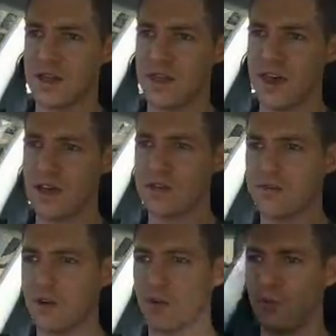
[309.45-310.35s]

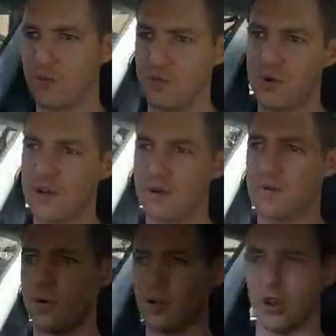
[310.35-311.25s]
they've really
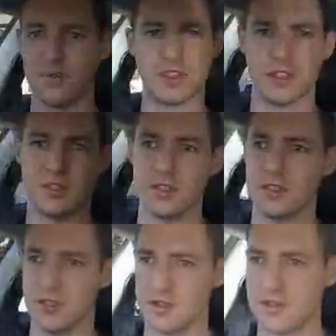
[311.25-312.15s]
put a lot of
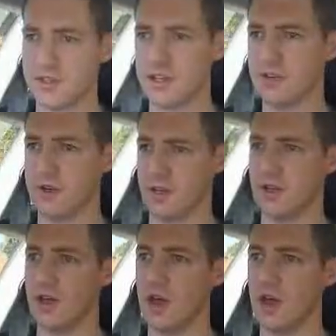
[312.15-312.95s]
assistance into the steering.